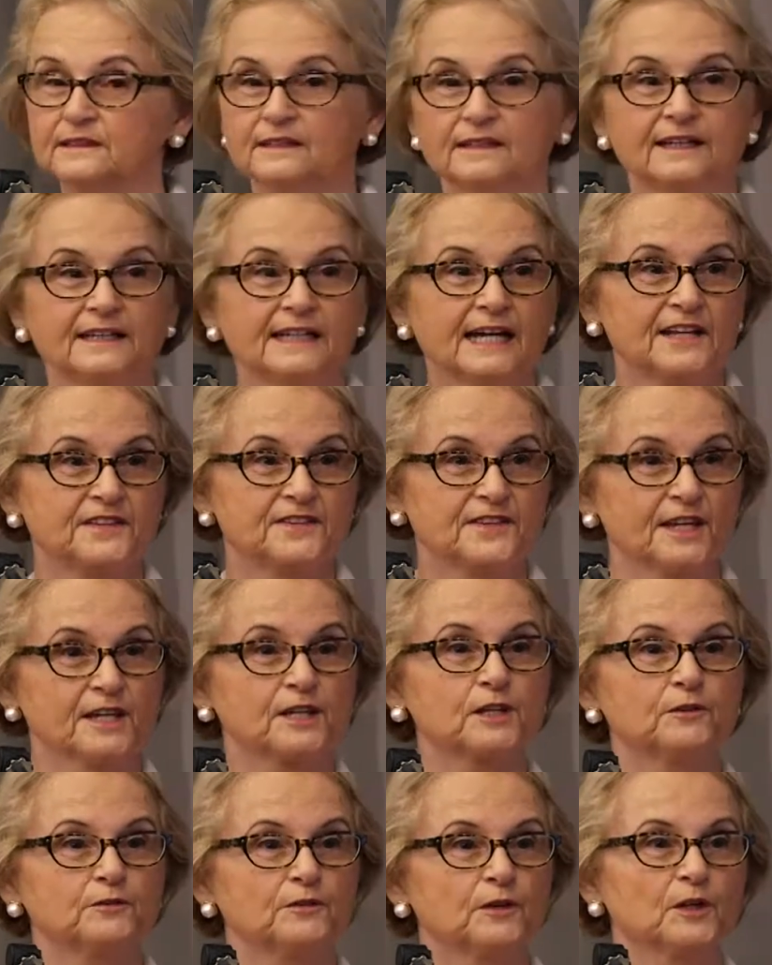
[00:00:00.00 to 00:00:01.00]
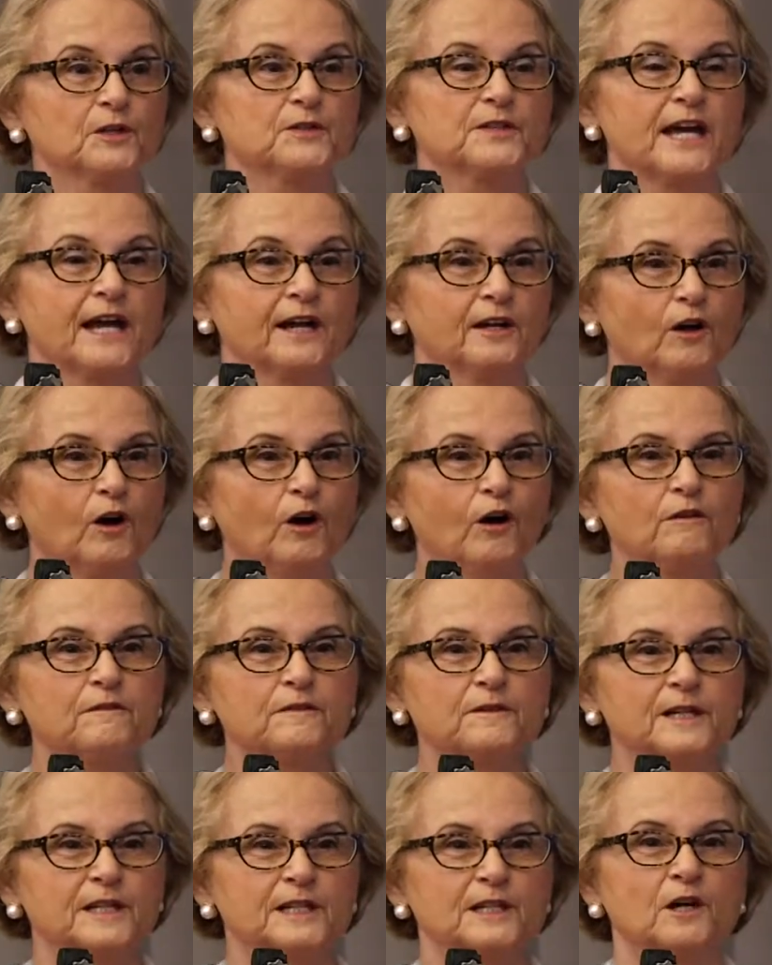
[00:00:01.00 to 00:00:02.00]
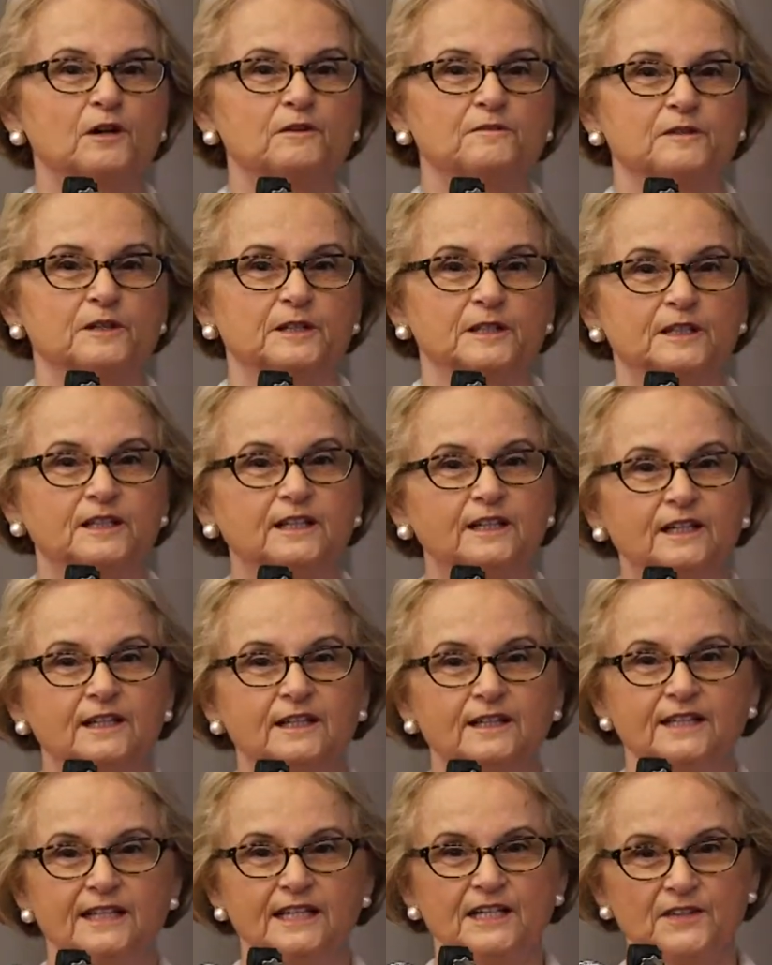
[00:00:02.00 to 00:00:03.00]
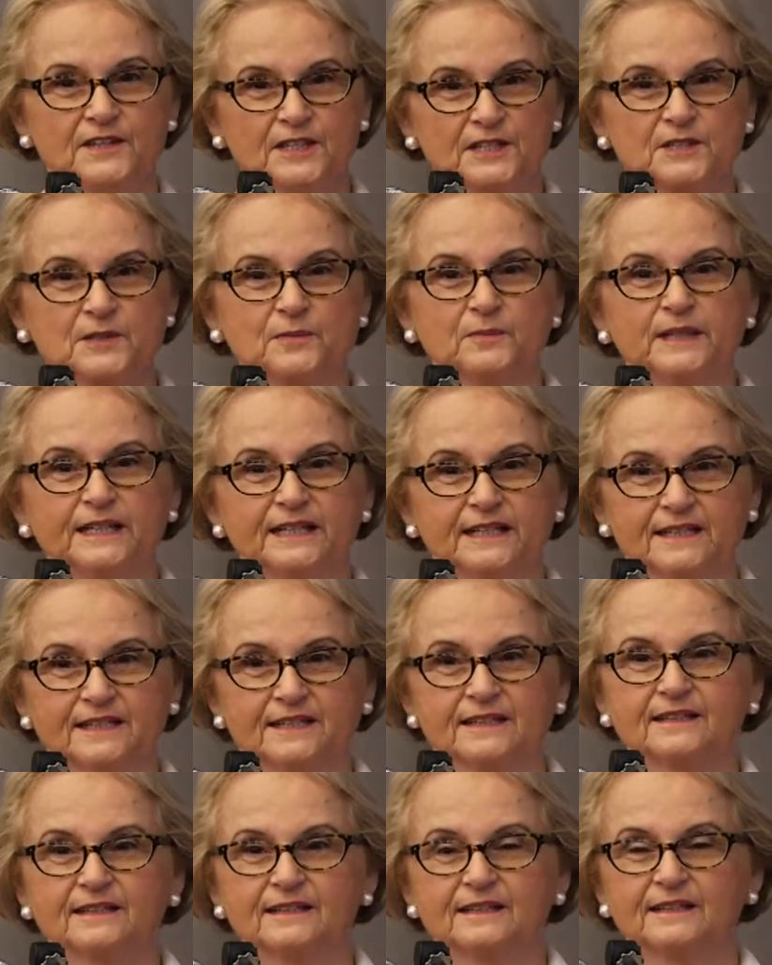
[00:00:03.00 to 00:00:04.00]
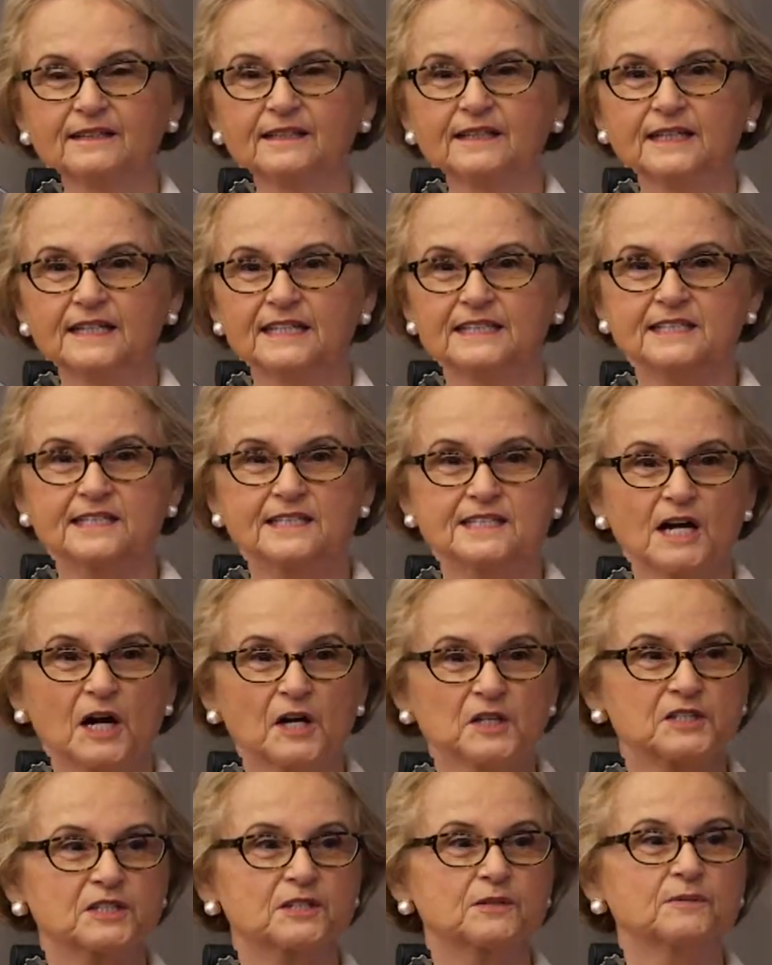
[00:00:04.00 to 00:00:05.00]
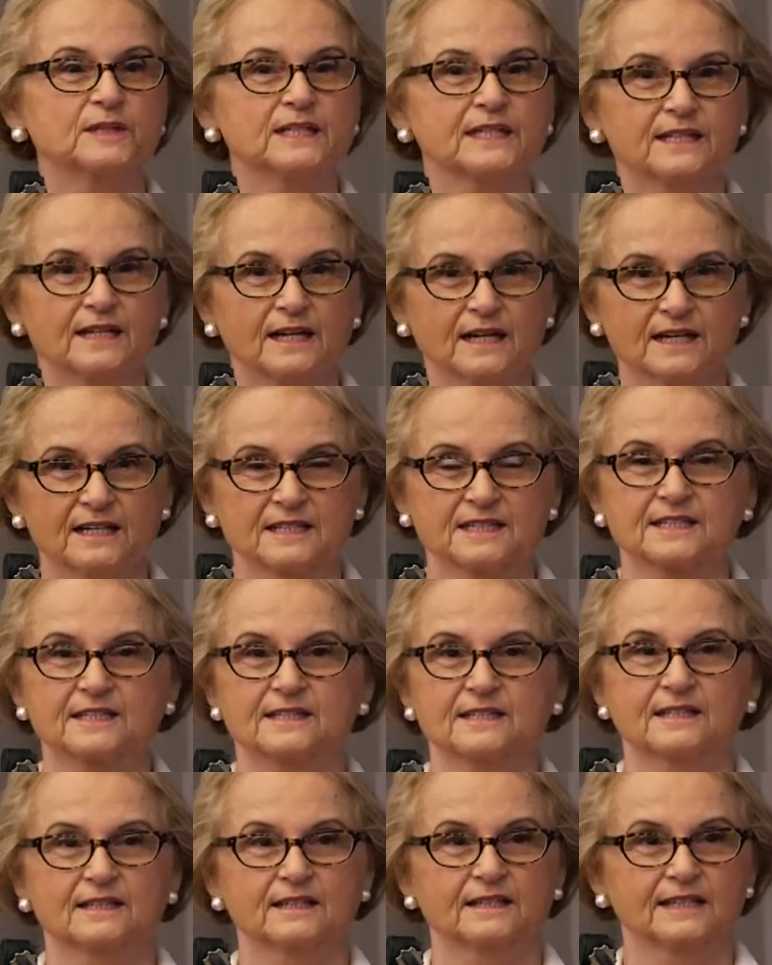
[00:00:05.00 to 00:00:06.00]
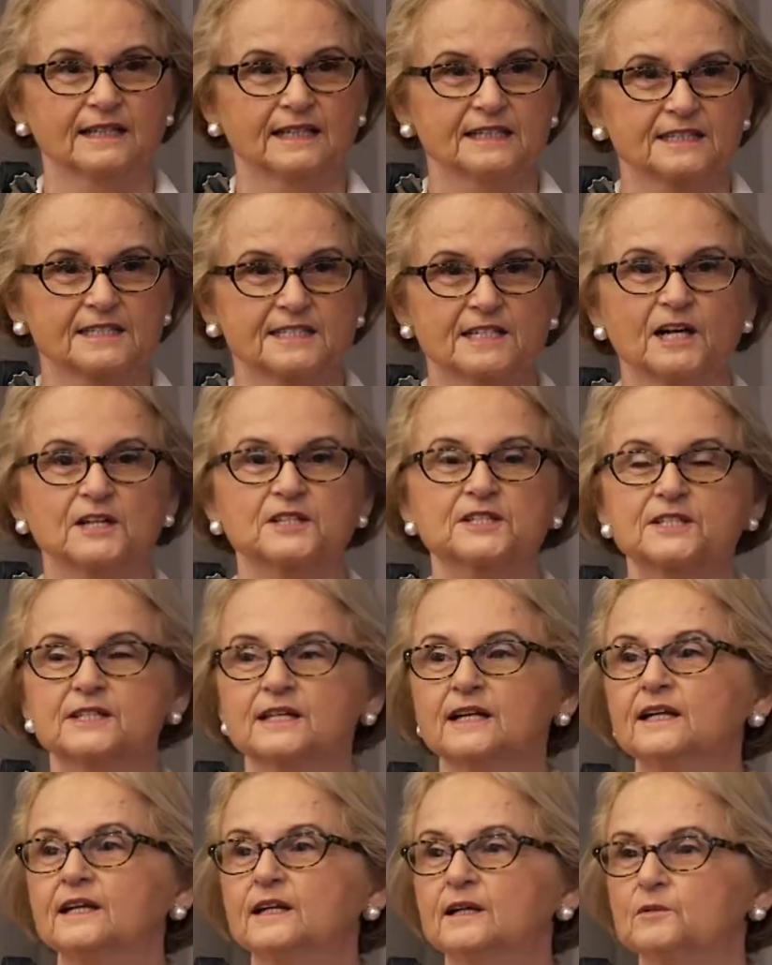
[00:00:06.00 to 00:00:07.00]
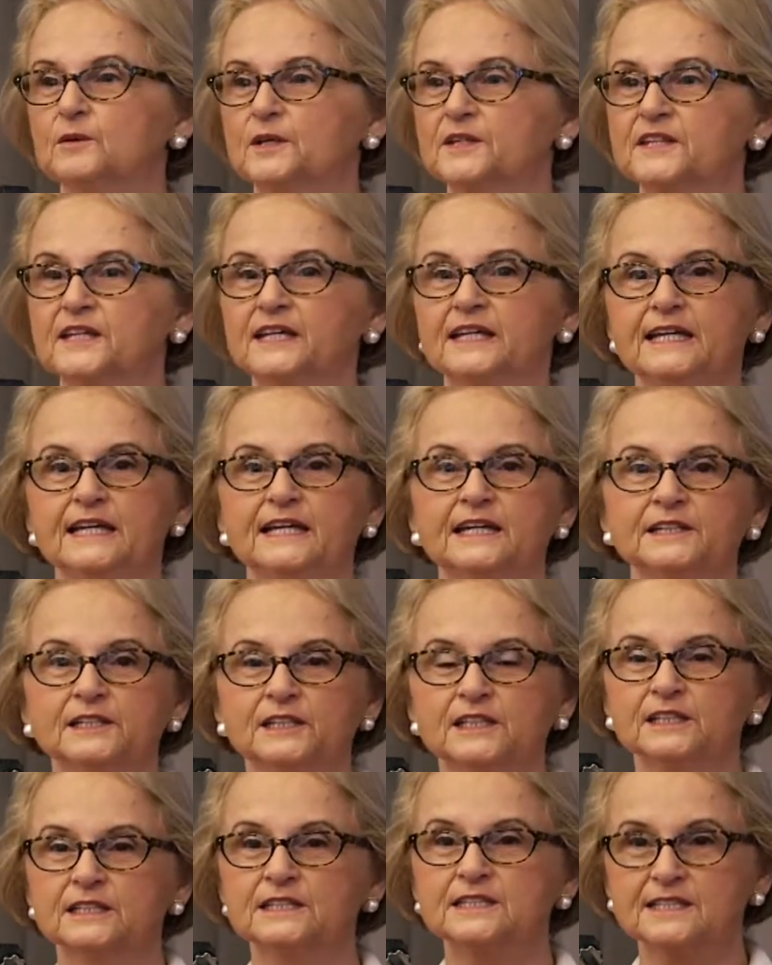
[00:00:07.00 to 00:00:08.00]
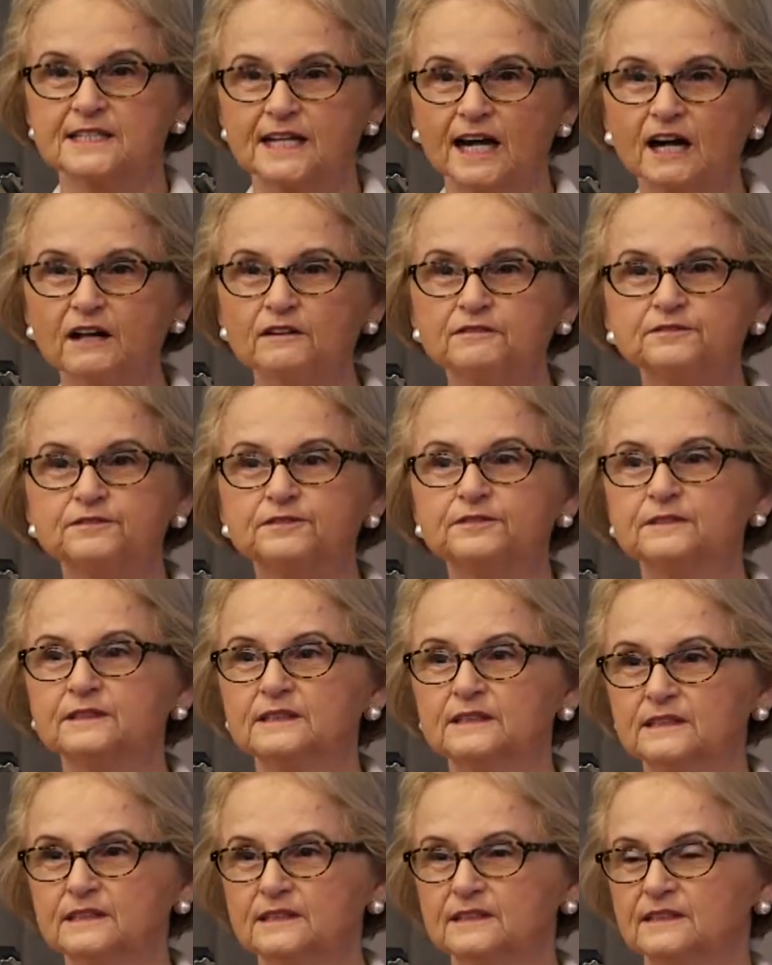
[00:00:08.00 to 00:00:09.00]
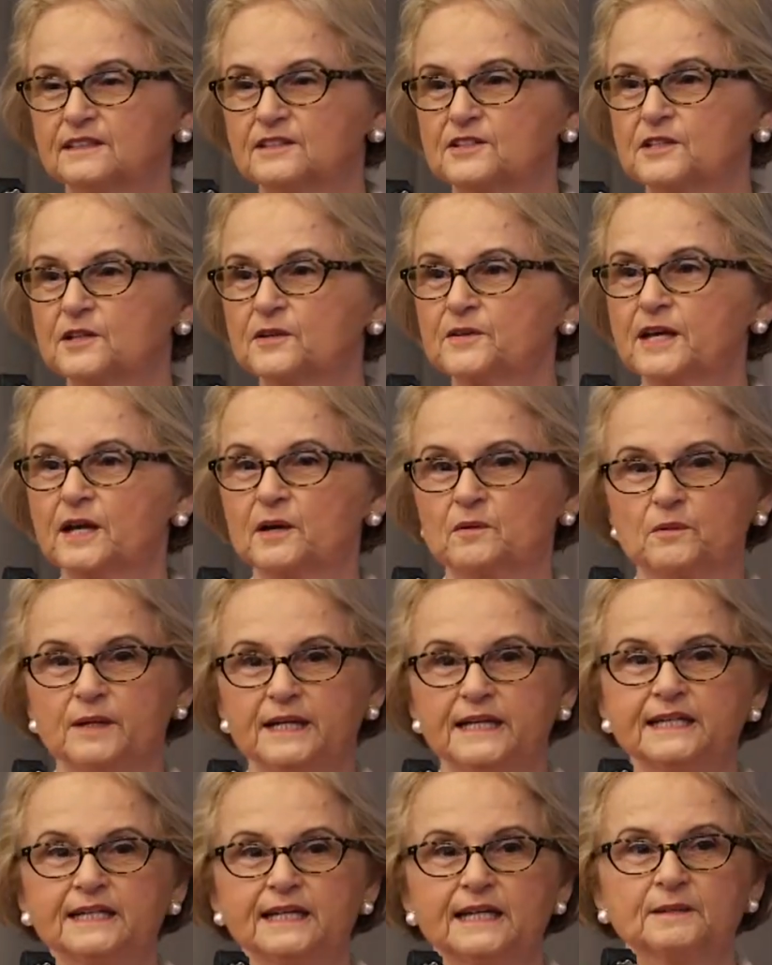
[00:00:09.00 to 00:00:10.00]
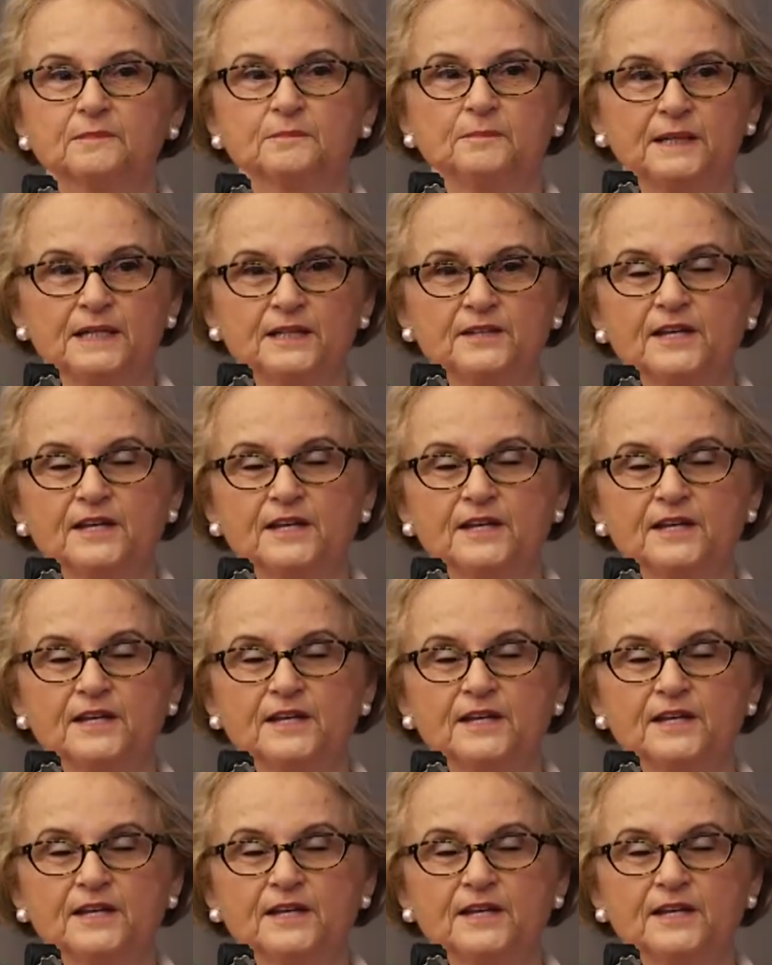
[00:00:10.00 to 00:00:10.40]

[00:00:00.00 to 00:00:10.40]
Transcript: And I think you've heard that over and over in this week. It starts with us. It starts with the inner self so that we can be